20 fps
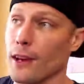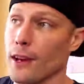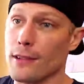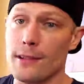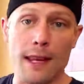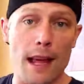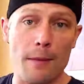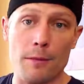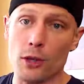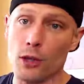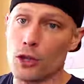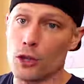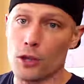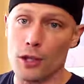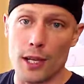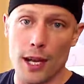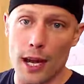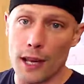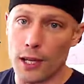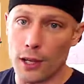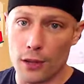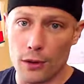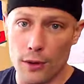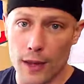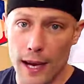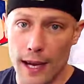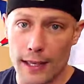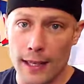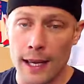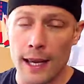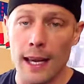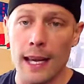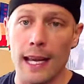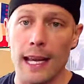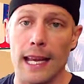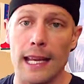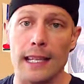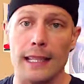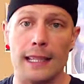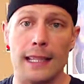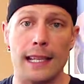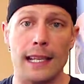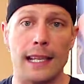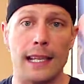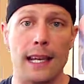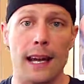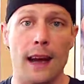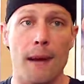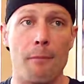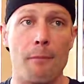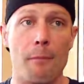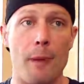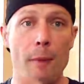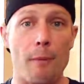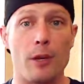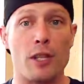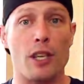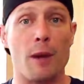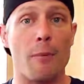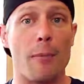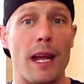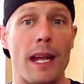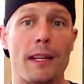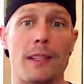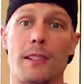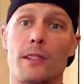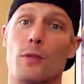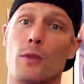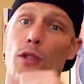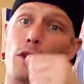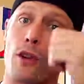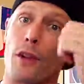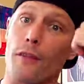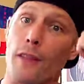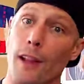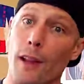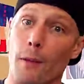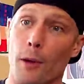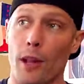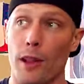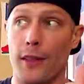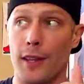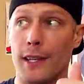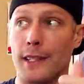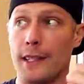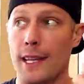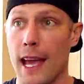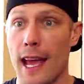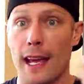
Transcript: Now Samuel shows you how to do that in the membership pages, which are available in the